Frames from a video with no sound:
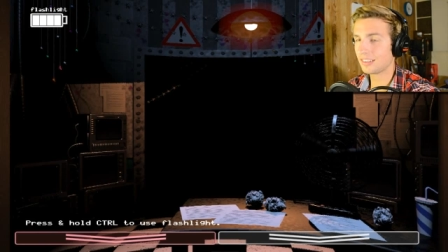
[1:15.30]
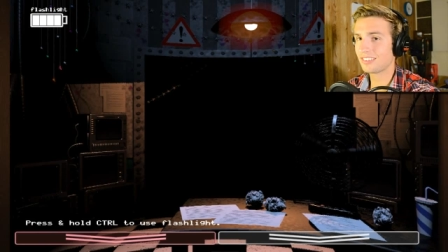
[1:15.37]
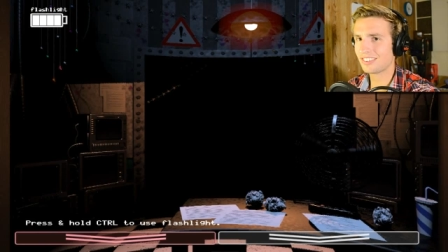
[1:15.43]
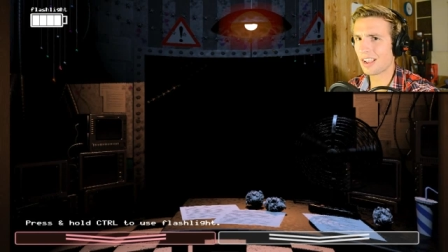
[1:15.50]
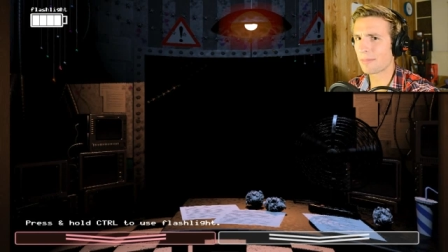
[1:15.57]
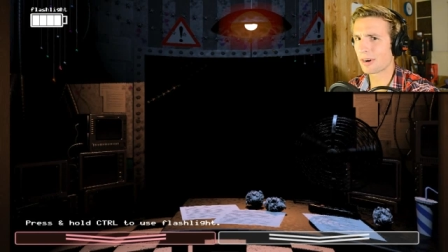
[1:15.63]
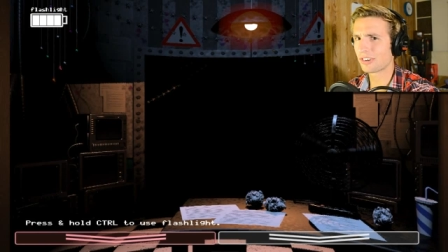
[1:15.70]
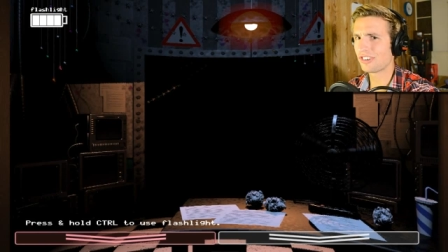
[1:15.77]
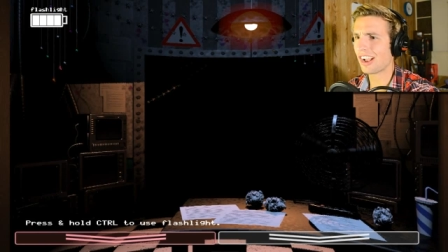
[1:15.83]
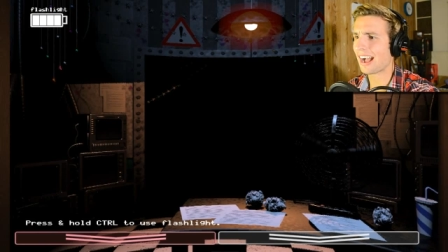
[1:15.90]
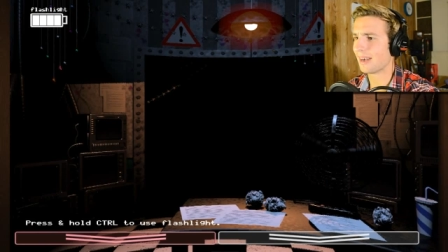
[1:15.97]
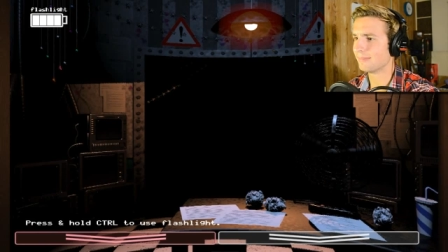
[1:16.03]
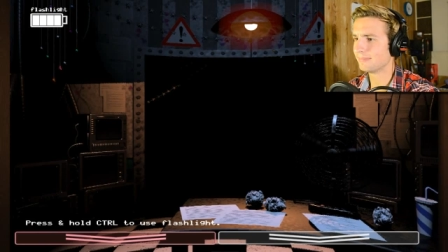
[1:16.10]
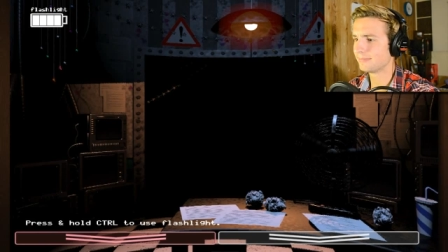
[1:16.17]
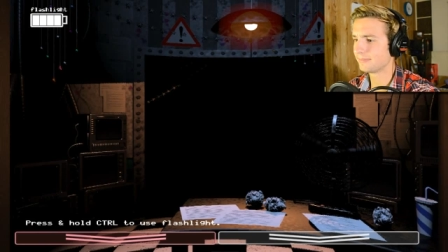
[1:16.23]
a summer
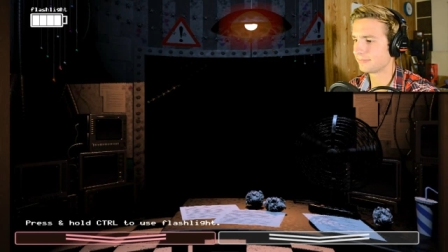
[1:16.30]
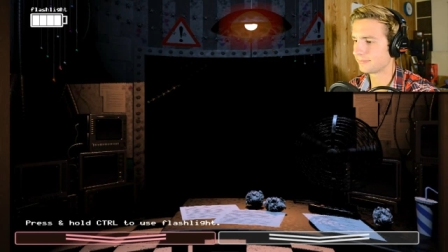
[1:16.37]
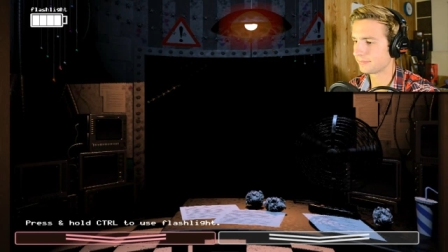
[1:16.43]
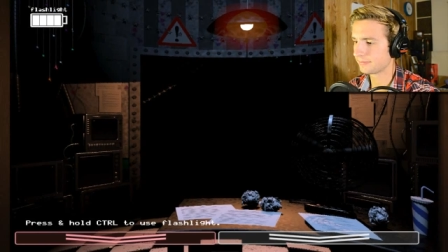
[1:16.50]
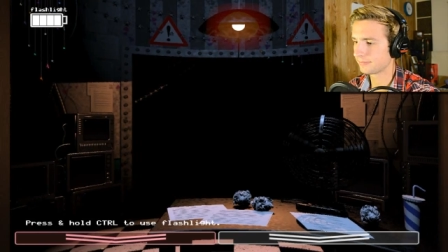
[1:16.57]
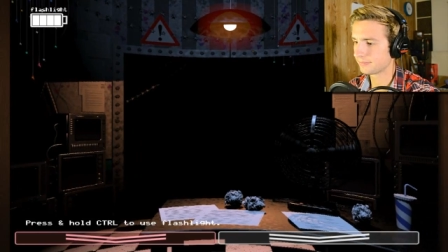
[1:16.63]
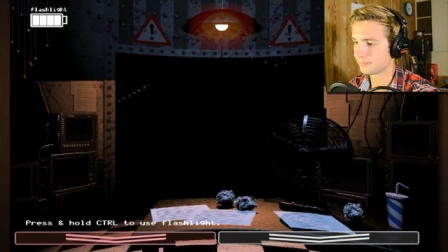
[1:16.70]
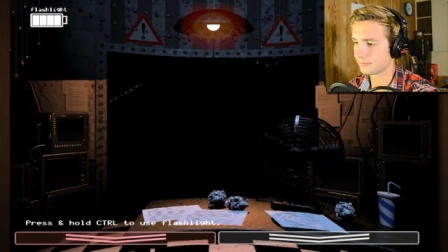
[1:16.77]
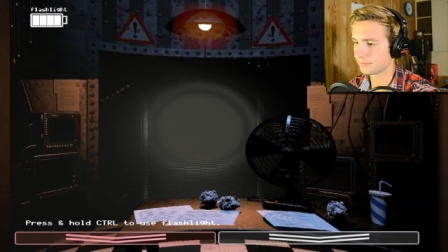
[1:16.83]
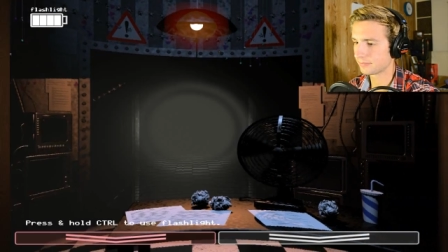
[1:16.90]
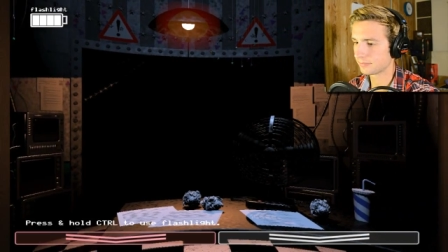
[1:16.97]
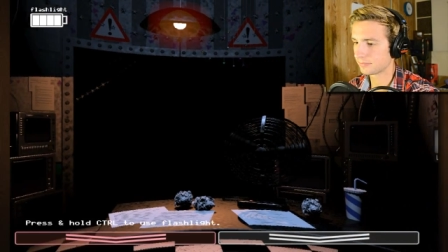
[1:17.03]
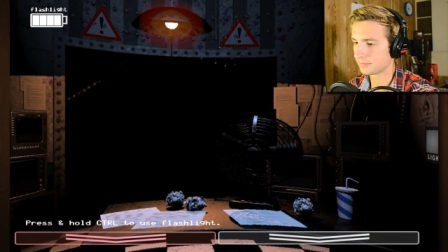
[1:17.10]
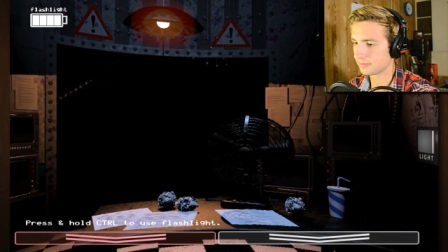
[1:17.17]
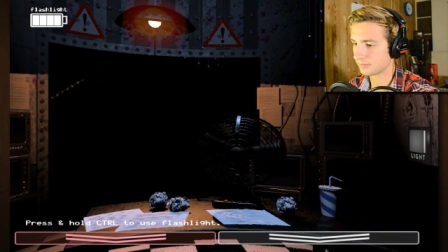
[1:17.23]
job. The old
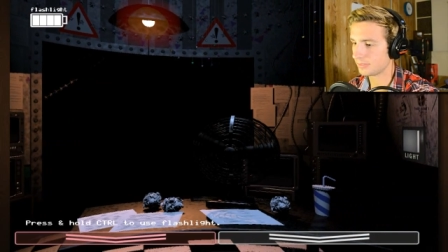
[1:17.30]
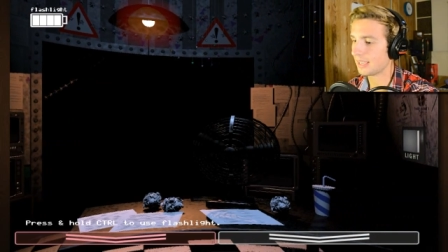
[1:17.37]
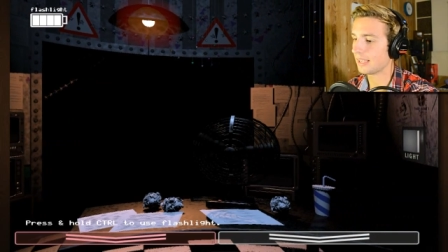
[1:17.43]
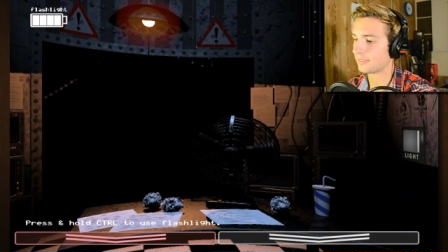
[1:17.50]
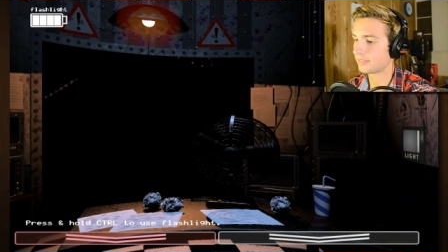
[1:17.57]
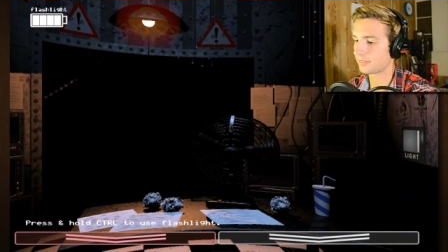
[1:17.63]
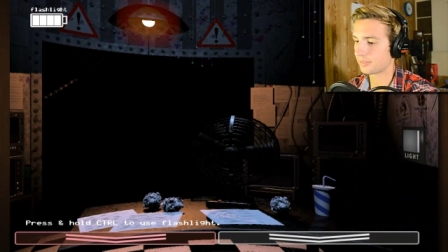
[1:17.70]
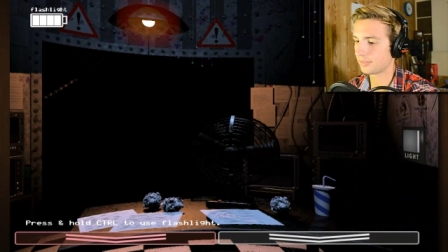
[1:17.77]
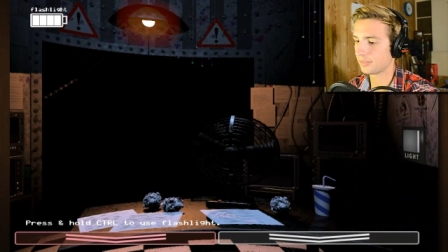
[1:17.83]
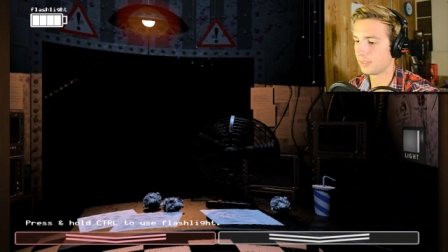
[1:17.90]
locations, yes.